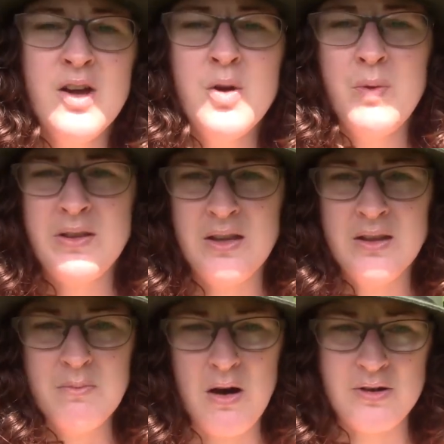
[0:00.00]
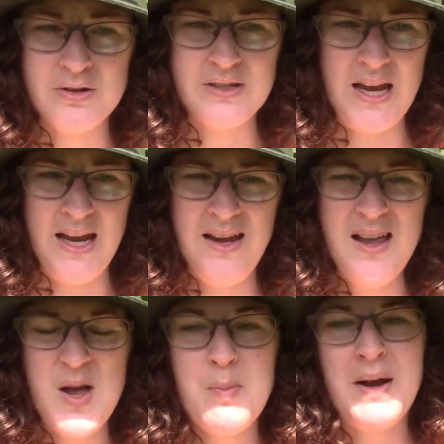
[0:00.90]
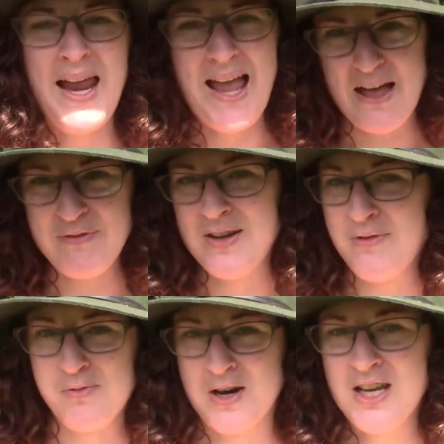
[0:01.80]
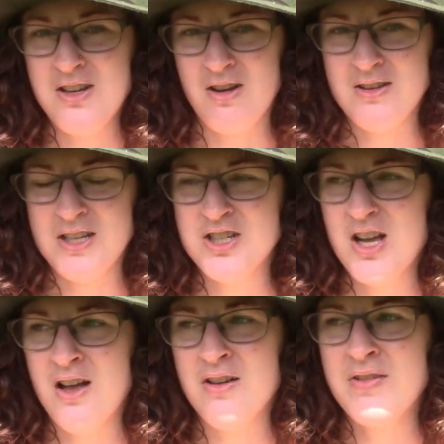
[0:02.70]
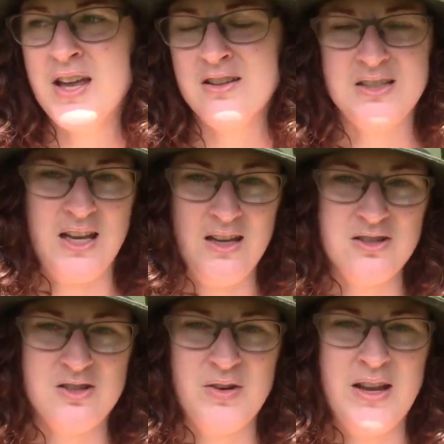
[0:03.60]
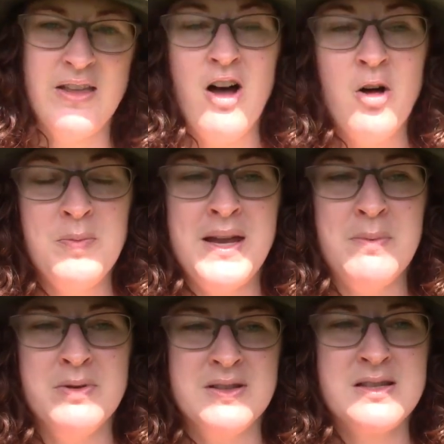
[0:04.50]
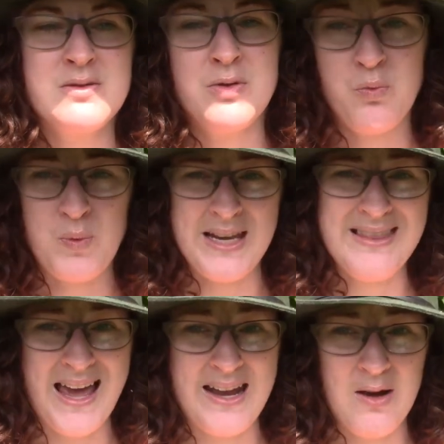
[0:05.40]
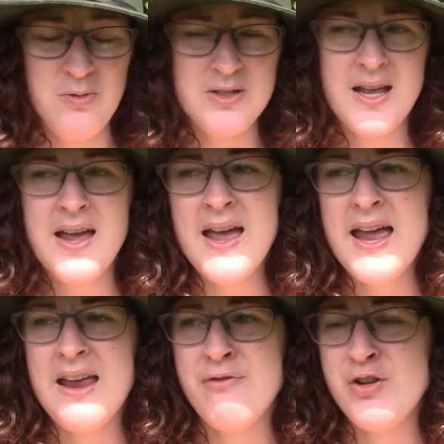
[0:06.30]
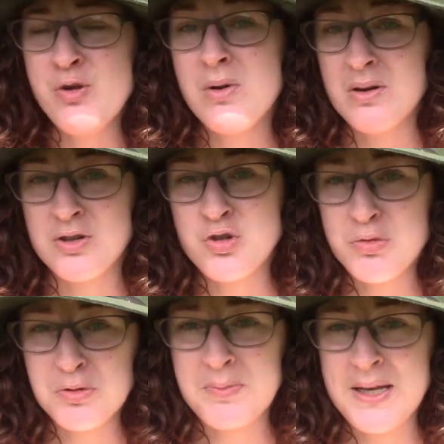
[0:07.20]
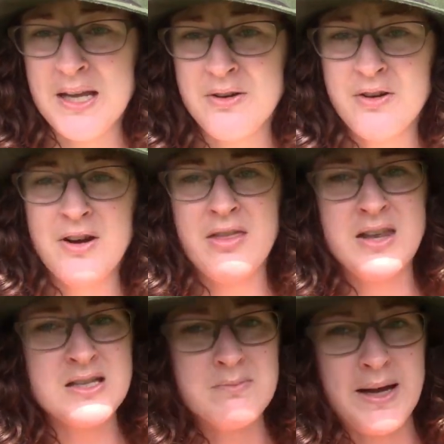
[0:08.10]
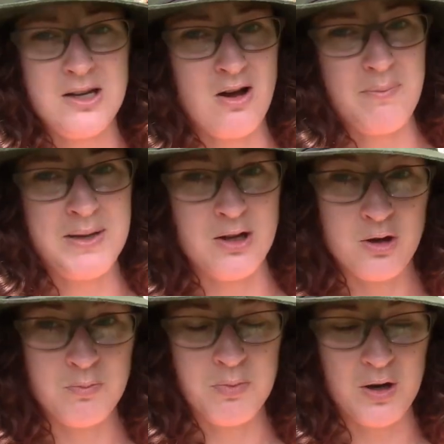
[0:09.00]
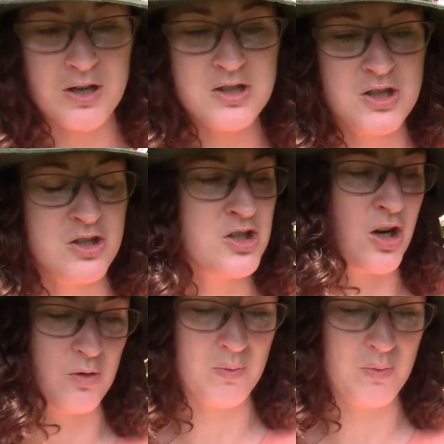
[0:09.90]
within the modern day, but I have enough working knowledge of Celtic history that I'll be able to sort of weed that out. If you are a true beginner, this might not be a good book to start